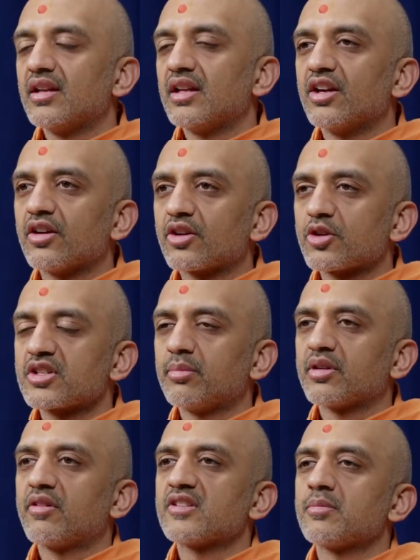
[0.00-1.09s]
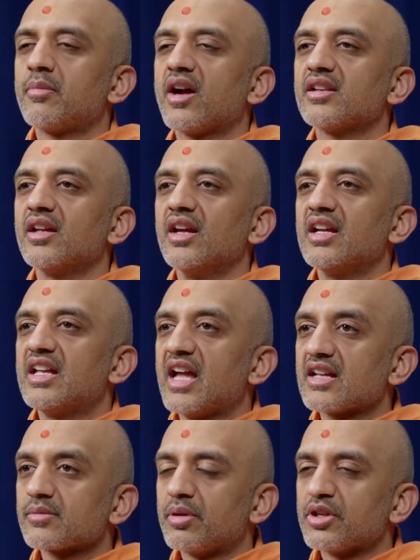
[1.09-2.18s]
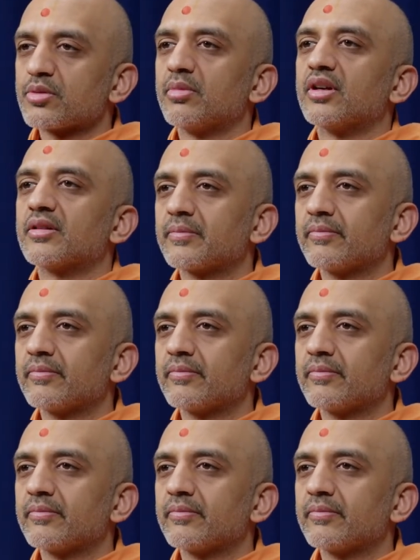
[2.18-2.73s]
Here in Krishna Bhagavan's mind, he has Bhishma.